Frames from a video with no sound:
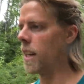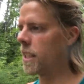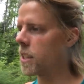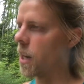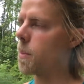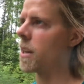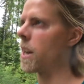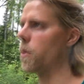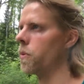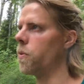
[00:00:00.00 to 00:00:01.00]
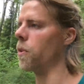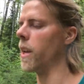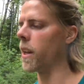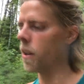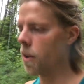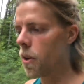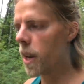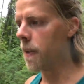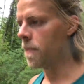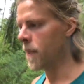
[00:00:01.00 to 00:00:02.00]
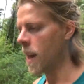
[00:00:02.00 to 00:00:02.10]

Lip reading: Instagram account for Legio Gloria.